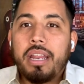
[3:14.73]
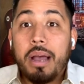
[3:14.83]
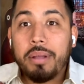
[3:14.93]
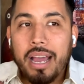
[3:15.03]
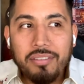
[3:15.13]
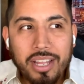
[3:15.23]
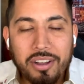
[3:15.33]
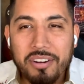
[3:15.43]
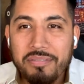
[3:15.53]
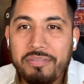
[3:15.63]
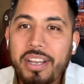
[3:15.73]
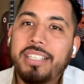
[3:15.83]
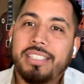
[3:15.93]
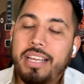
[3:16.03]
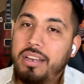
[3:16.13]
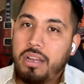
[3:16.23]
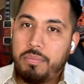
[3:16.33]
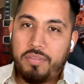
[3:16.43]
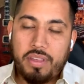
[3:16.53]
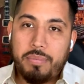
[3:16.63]
I'm kind of like on a fixed income,
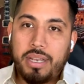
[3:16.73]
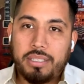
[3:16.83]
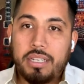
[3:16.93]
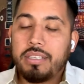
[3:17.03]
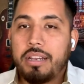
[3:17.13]
if that makes sense.